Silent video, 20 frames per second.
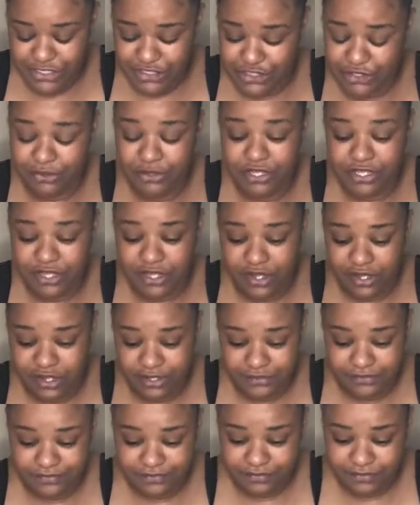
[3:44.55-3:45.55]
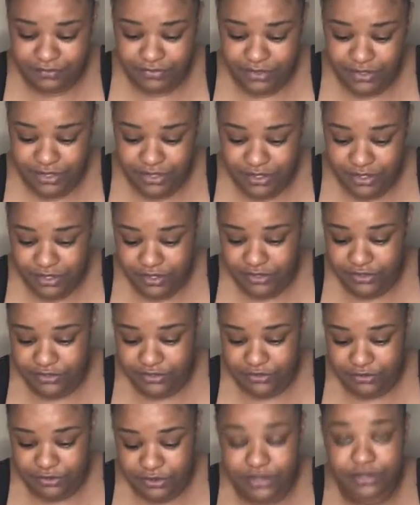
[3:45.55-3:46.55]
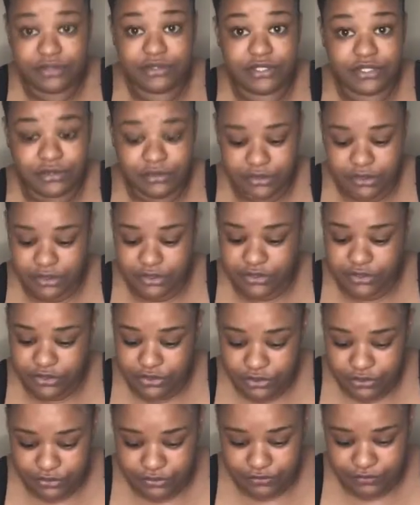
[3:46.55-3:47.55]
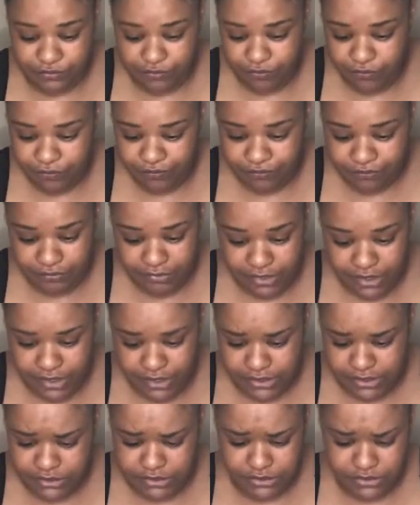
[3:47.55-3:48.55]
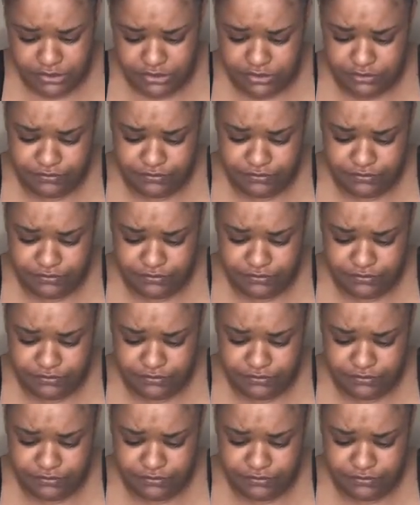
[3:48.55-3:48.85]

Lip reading: showing y'all the real do what it do, cause